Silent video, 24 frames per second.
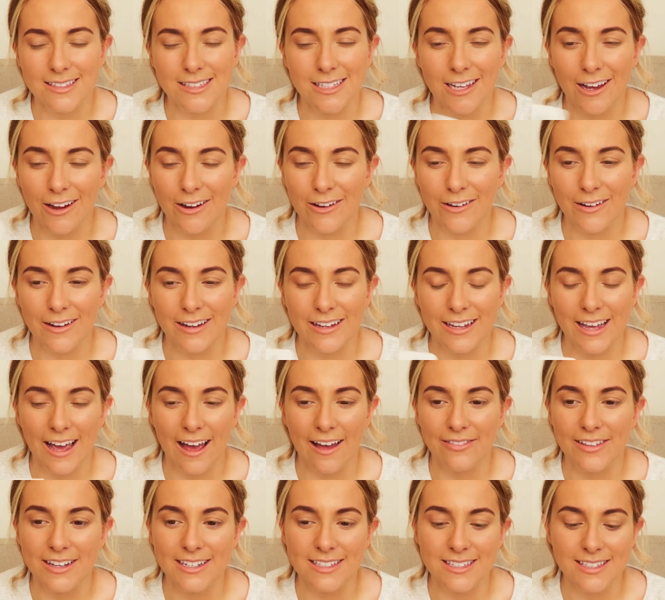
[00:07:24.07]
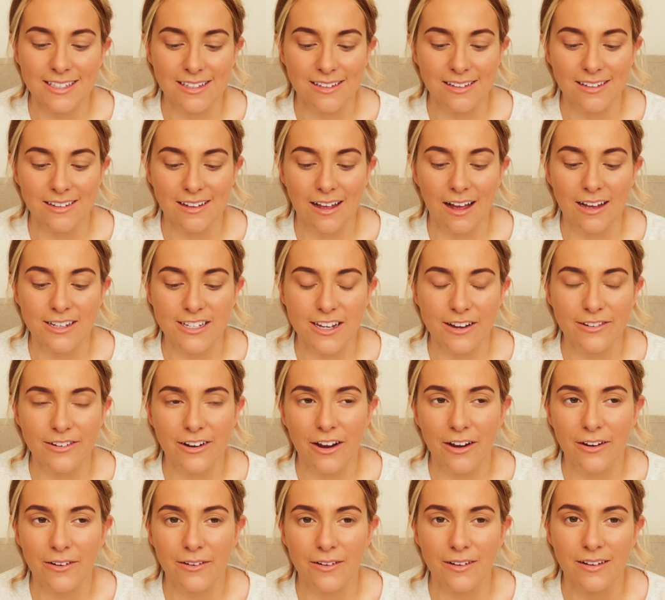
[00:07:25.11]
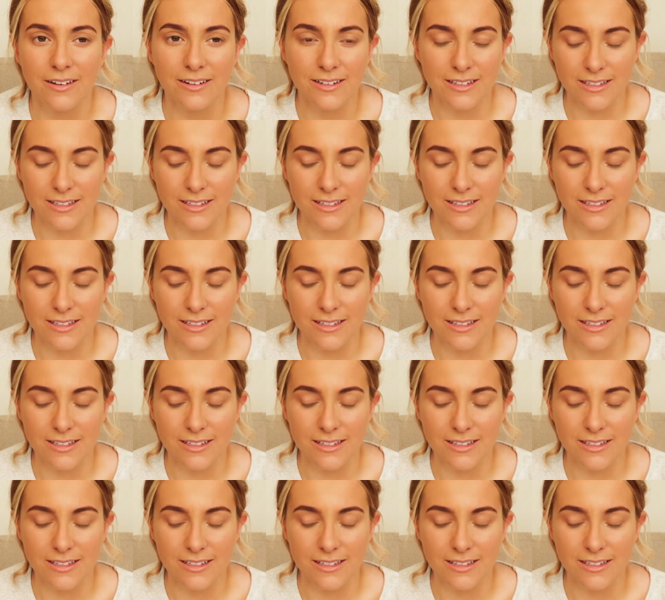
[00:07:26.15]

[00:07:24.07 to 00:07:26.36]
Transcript: So yeah, this, I don't know.